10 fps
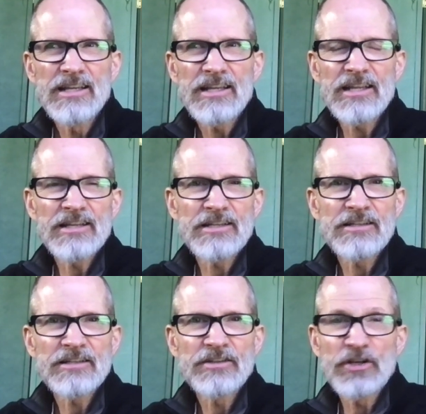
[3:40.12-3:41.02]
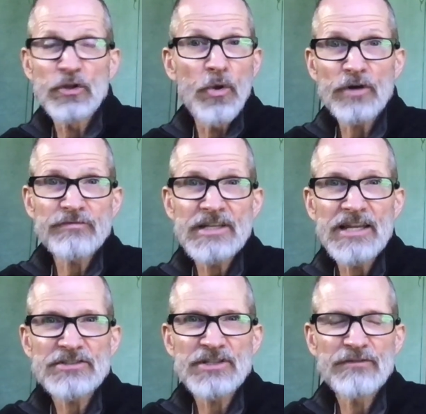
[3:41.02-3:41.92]
in the
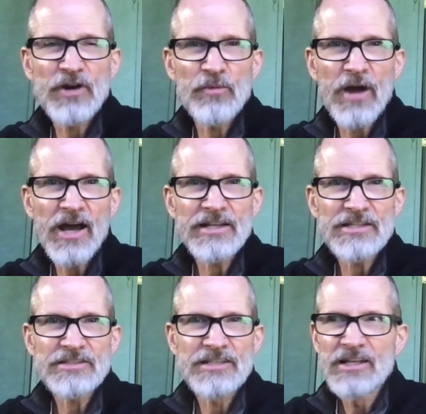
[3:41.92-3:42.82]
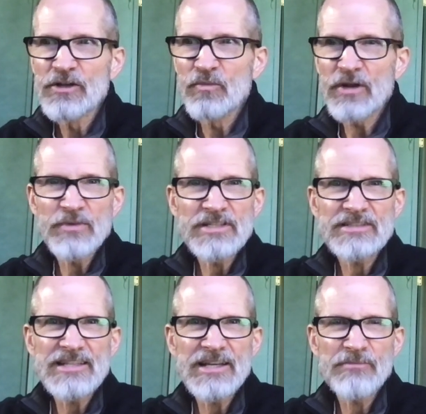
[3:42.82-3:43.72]
glorification of our bodies when we
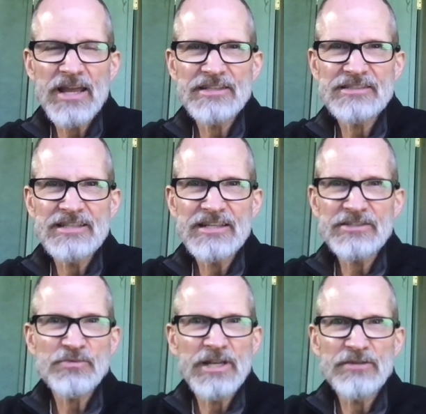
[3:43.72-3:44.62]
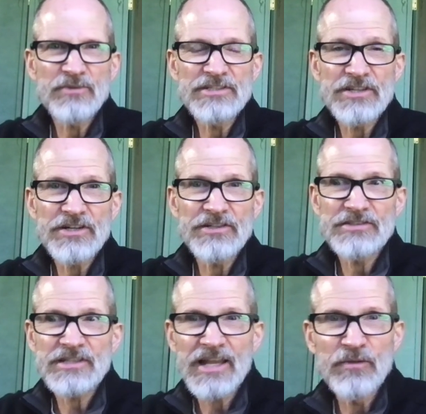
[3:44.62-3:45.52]
see him as he is when he
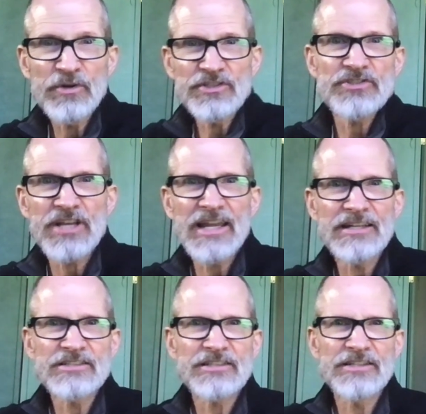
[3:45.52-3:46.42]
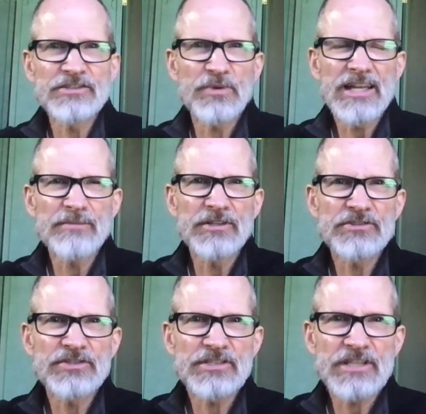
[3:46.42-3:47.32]
returns, and we're changed into an
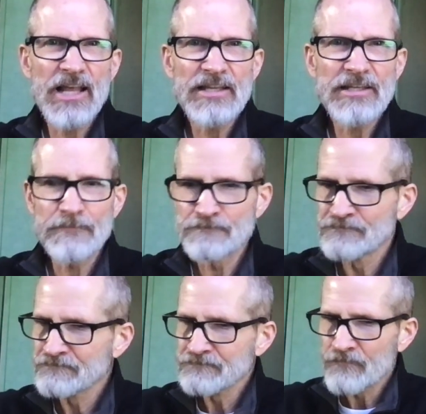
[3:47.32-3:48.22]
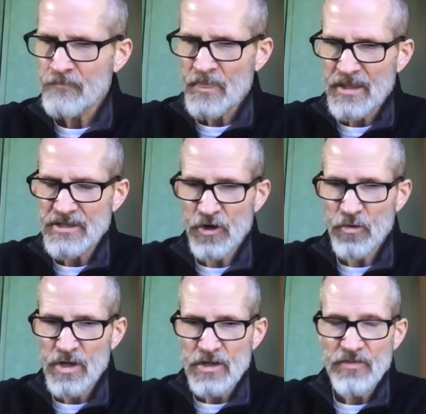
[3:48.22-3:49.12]
image just like him.
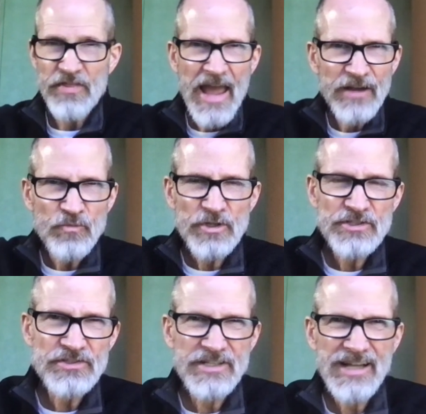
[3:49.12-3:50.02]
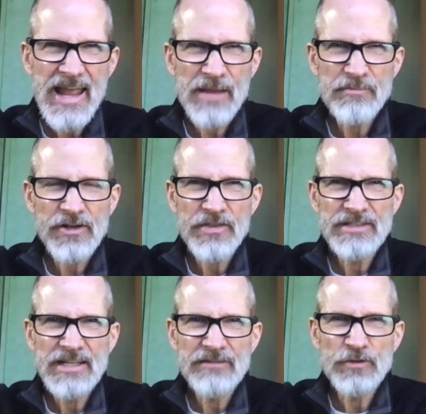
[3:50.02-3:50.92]
That which is going to happen on the
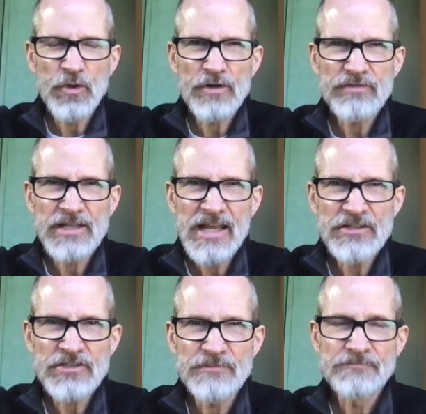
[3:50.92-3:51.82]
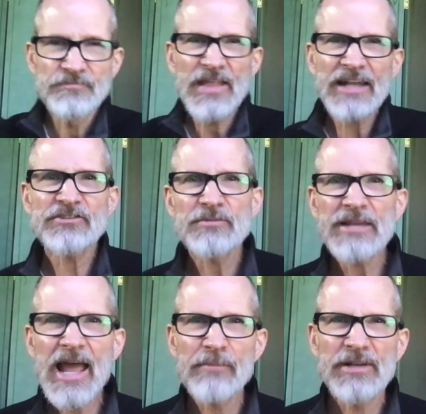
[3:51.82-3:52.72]
day of glorification, that should be
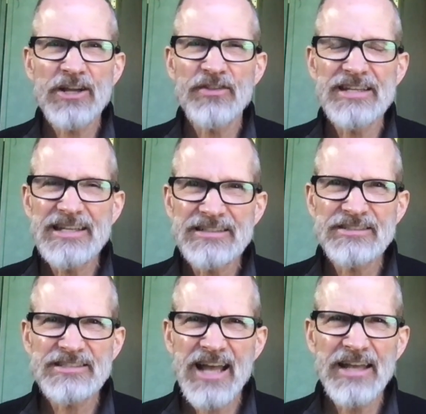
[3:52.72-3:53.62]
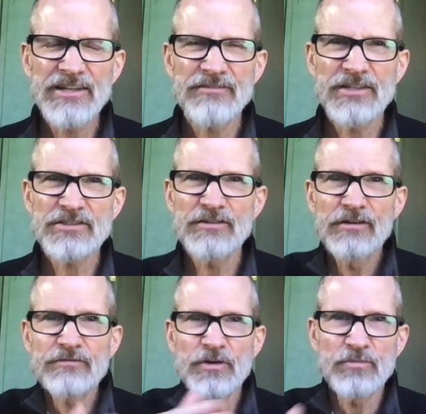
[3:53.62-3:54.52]
happening on the inside of us
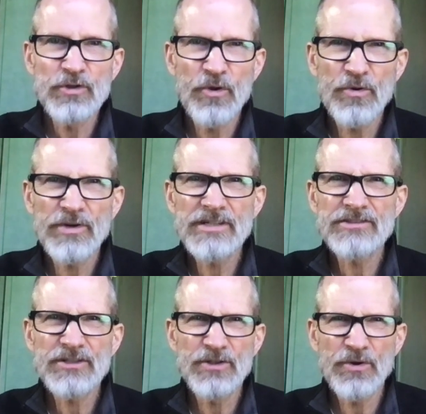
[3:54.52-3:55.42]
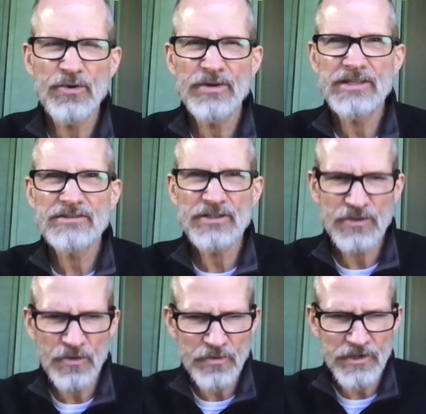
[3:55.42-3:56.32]
from glory to glory to
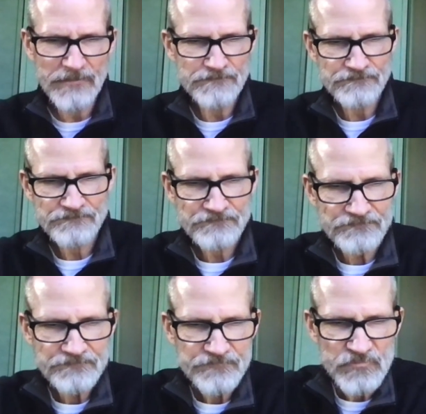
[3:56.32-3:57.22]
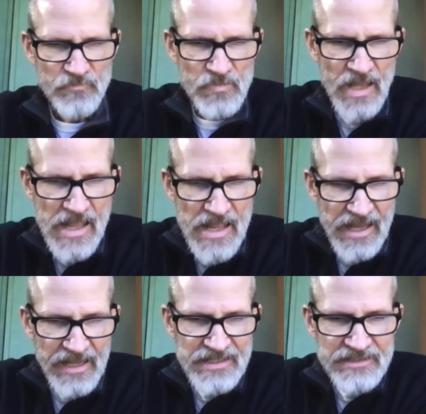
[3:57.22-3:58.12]
glory.
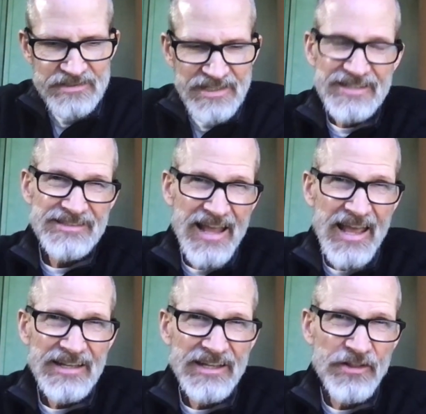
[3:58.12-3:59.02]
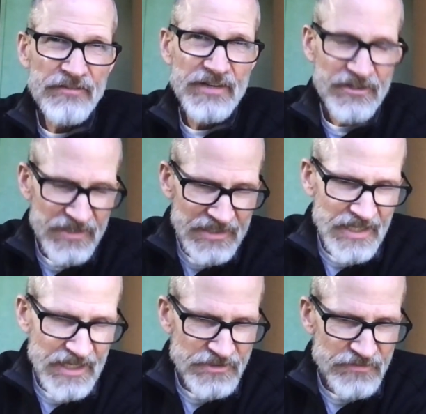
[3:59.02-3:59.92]
And he says that in the very next